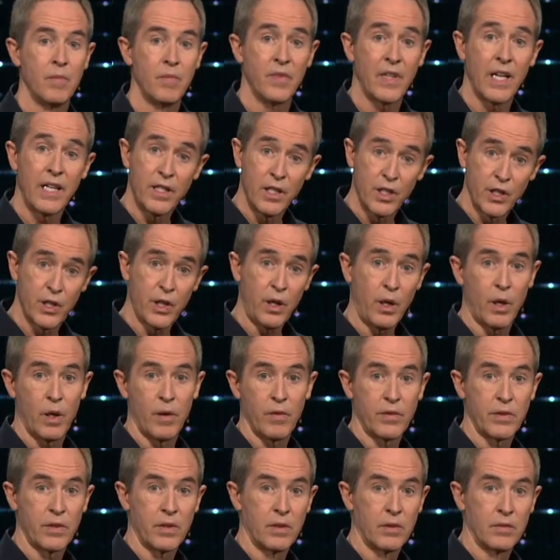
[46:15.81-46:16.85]
that
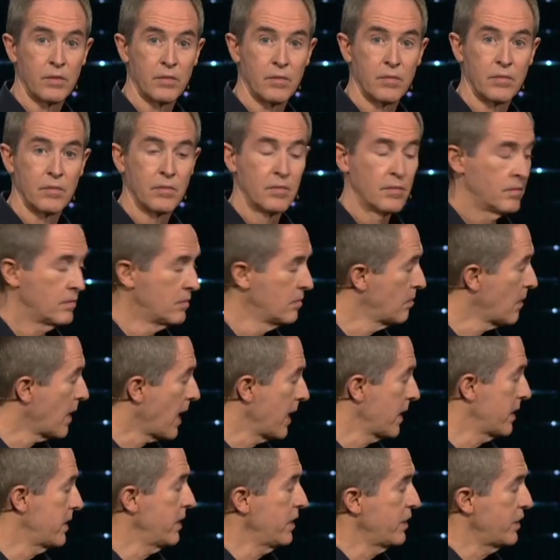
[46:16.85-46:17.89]
deserves my
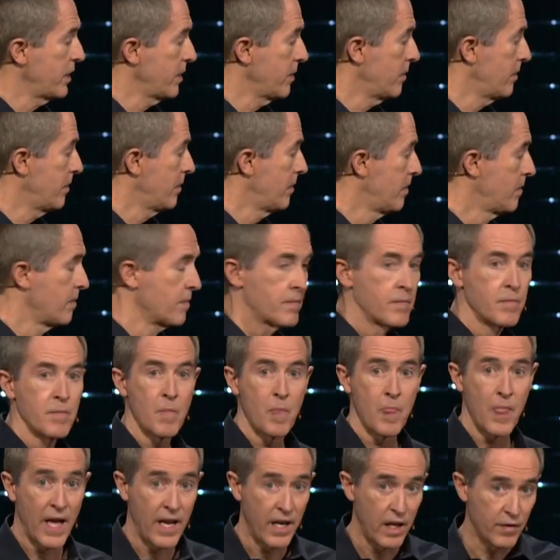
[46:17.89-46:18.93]
attention?
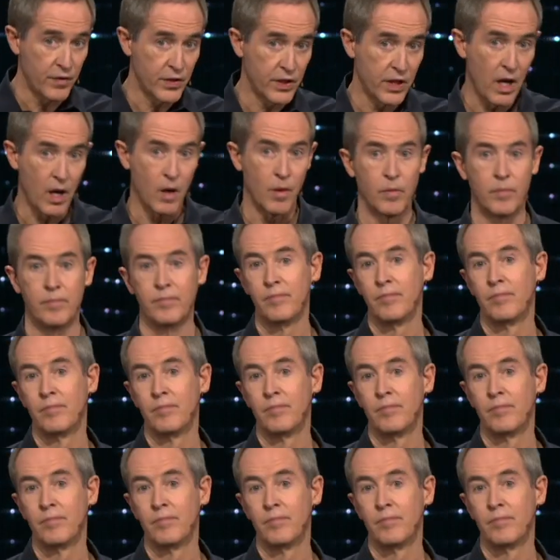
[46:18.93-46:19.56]
And if so,